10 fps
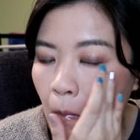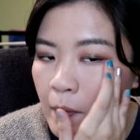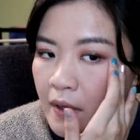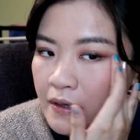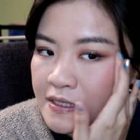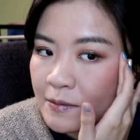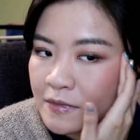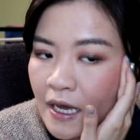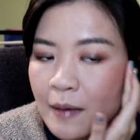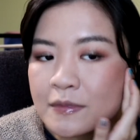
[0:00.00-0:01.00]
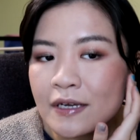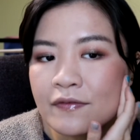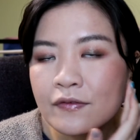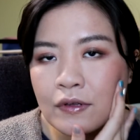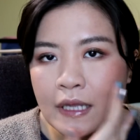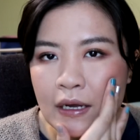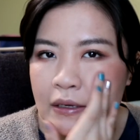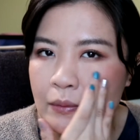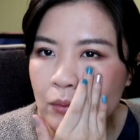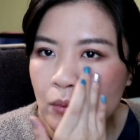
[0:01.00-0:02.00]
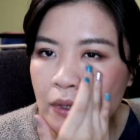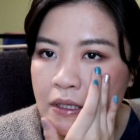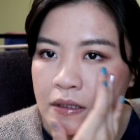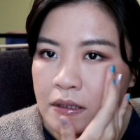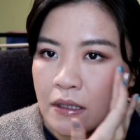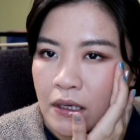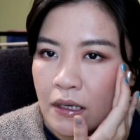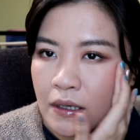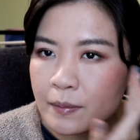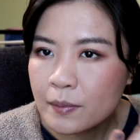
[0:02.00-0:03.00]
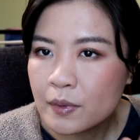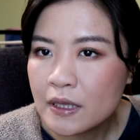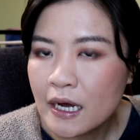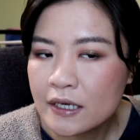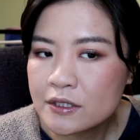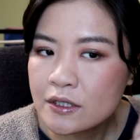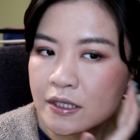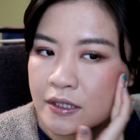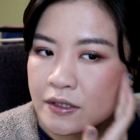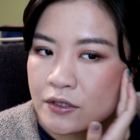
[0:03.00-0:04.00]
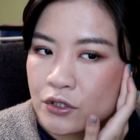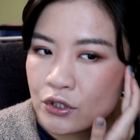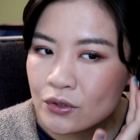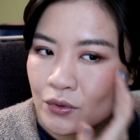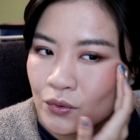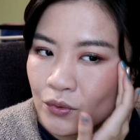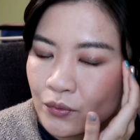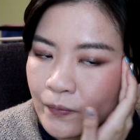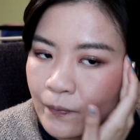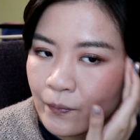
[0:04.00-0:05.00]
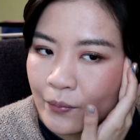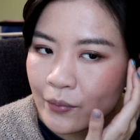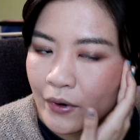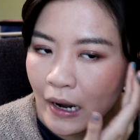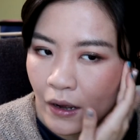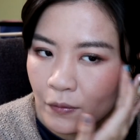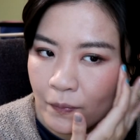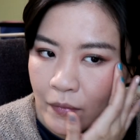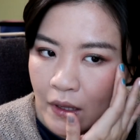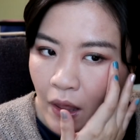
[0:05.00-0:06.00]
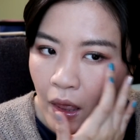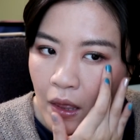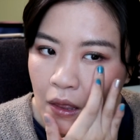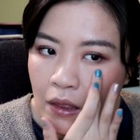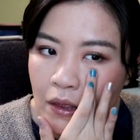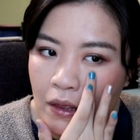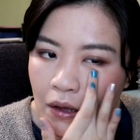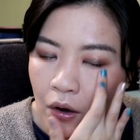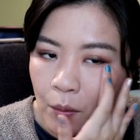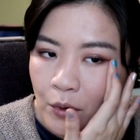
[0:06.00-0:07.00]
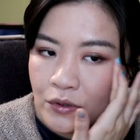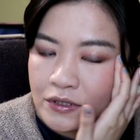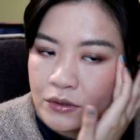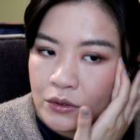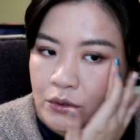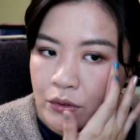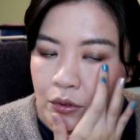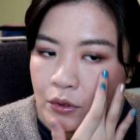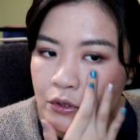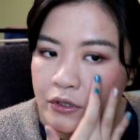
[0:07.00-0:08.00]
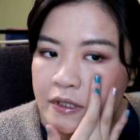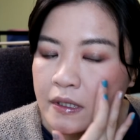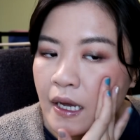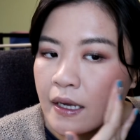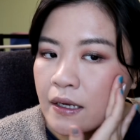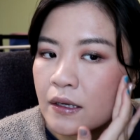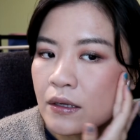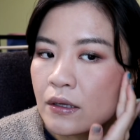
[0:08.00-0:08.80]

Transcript: Because sometimes I feel like when a blush is too brown, it almost looks like